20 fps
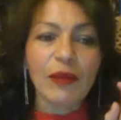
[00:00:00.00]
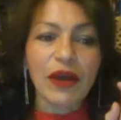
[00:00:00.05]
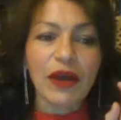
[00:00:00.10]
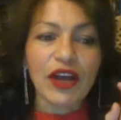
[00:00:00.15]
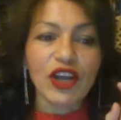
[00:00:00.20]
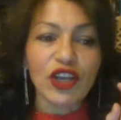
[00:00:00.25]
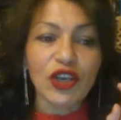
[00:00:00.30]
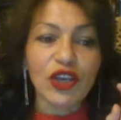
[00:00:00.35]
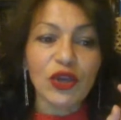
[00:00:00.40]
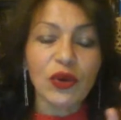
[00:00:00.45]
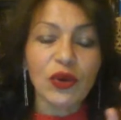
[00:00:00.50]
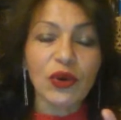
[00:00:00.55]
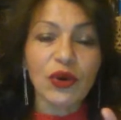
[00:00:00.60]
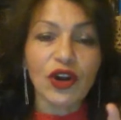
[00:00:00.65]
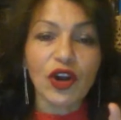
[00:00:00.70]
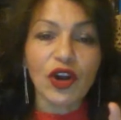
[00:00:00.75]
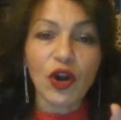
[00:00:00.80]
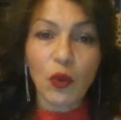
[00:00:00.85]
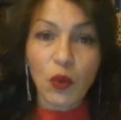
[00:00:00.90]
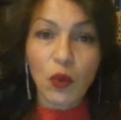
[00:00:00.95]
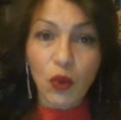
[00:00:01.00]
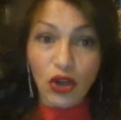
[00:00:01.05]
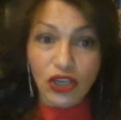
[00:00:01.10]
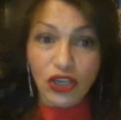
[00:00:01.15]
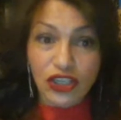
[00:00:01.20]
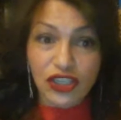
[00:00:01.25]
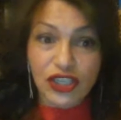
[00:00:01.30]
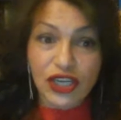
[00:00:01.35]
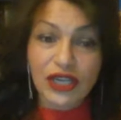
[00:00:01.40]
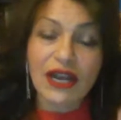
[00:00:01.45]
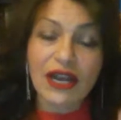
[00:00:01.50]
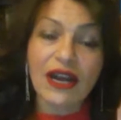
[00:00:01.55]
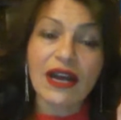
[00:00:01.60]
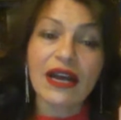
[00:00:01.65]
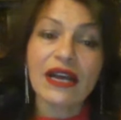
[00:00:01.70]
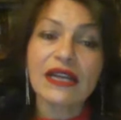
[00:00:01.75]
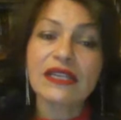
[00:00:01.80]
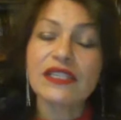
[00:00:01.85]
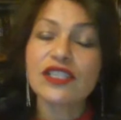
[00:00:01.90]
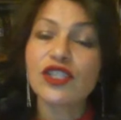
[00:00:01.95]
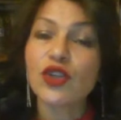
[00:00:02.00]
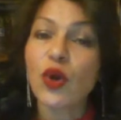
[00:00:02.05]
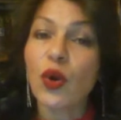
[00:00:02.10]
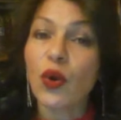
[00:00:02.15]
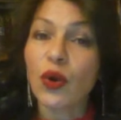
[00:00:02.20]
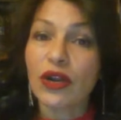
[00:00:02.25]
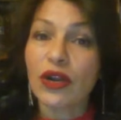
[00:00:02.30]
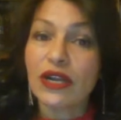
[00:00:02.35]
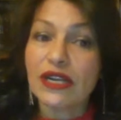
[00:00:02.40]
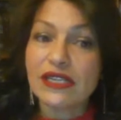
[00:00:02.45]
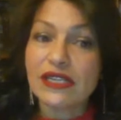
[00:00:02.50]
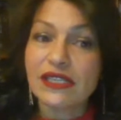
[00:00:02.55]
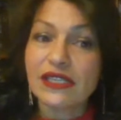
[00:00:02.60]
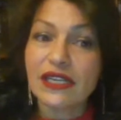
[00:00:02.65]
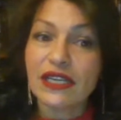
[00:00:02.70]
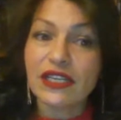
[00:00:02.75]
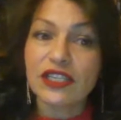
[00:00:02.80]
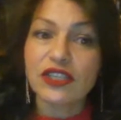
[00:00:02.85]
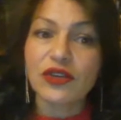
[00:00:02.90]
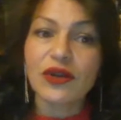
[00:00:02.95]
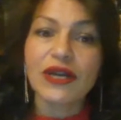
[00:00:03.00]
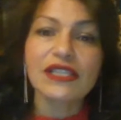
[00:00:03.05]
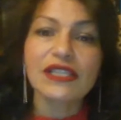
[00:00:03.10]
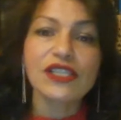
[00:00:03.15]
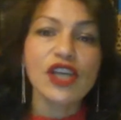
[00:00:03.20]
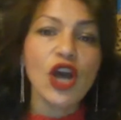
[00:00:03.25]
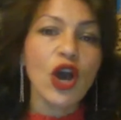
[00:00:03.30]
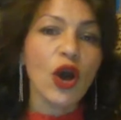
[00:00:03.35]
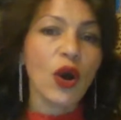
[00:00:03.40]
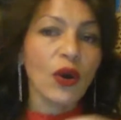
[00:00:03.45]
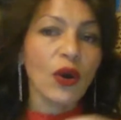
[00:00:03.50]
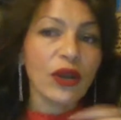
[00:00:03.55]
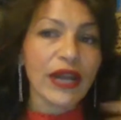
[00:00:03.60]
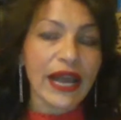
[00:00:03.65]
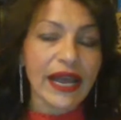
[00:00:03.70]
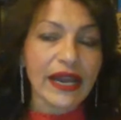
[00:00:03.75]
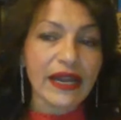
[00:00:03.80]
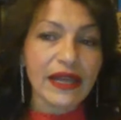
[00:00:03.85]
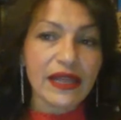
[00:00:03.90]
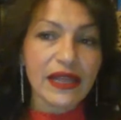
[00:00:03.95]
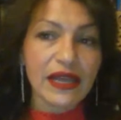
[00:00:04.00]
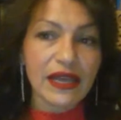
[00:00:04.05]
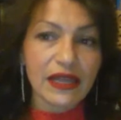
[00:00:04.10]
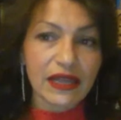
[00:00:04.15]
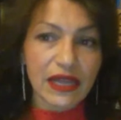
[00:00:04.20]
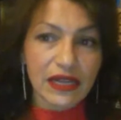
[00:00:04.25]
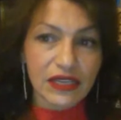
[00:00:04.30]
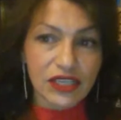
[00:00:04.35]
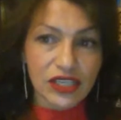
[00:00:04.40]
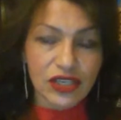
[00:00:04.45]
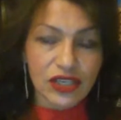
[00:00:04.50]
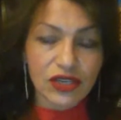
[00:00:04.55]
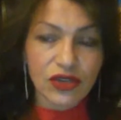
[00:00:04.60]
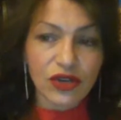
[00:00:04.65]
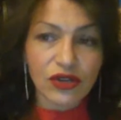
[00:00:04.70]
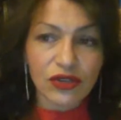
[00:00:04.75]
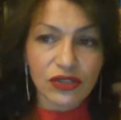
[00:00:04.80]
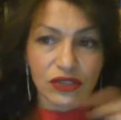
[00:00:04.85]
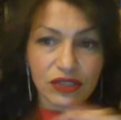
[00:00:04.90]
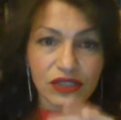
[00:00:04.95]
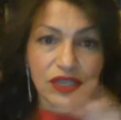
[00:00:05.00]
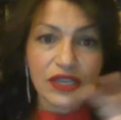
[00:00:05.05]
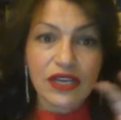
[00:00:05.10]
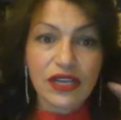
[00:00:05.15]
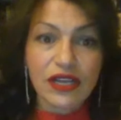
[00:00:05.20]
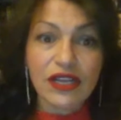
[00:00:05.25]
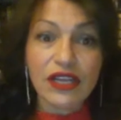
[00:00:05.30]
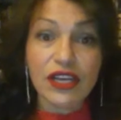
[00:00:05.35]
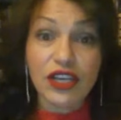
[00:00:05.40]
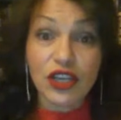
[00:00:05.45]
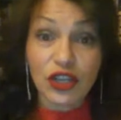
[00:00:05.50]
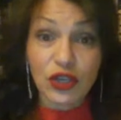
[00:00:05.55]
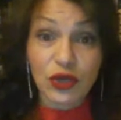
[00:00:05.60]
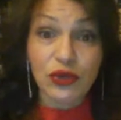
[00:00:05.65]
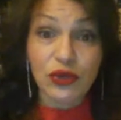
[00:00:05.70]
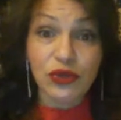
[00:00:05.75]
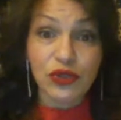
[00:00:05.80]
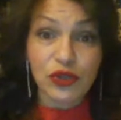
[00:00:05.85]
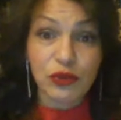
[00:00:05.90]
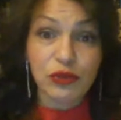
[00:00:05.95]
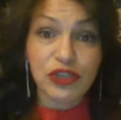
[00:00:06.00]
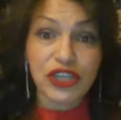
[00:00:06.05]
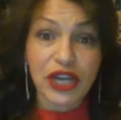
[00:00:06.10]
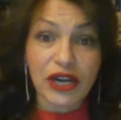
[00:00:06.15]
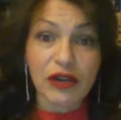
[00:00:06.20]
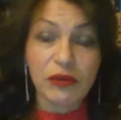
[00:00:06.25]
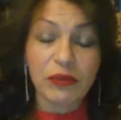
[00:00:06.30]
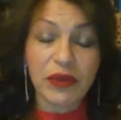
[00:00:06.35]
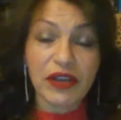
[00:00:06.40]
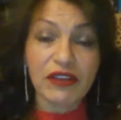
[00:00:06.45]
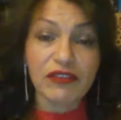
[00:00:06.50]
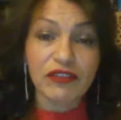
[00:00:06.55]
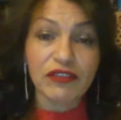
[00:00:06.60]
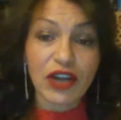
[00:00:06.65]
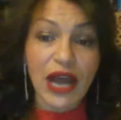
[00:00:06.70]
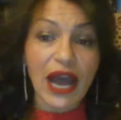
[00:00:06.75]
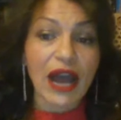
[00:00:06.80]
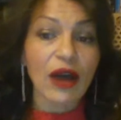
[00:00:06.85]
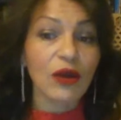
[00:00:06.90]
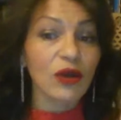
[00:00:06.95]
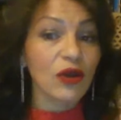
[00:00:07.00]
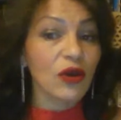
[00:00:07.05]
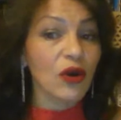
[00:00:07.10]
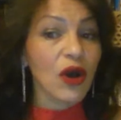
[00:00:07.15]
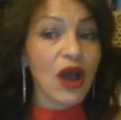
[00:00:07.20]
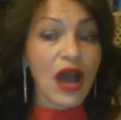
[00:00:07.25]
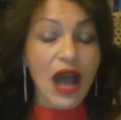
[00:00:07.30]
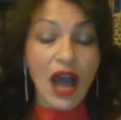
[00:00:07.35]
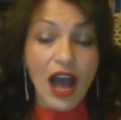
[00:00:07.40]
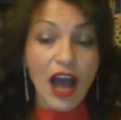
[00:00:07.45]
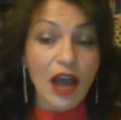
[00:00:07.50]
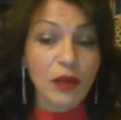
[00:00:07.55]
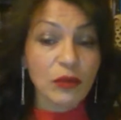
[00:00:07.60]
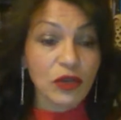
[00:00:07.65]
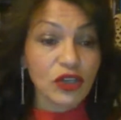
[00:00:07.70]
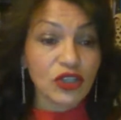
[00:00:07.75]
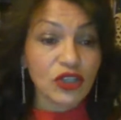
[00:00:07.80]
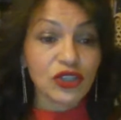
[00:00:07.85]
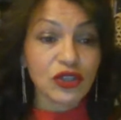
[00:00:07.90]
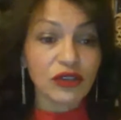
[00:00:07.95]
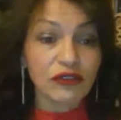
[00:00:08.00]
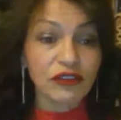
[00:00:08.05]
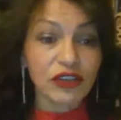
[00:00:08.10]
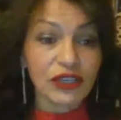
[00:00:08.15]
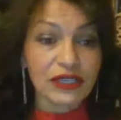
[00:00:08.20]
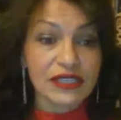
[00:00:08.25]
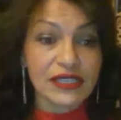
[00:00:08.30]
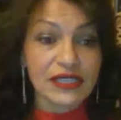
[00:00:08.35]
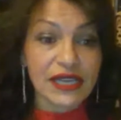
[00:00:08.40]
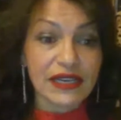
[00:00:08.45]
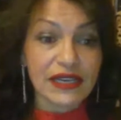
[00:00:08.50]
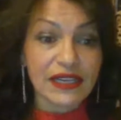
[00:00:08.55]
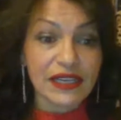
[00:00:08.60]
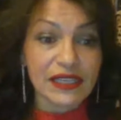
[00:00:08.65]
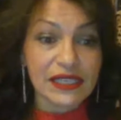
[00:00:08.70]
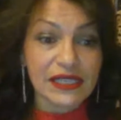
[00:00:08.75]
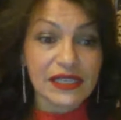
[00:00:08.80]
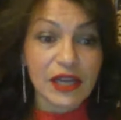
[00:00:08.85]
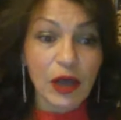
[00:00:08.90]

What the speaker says: you're watching us or listening to us on anything that's not the YouTube channel Bigfoot Outlaw, I'm not sure if you can send us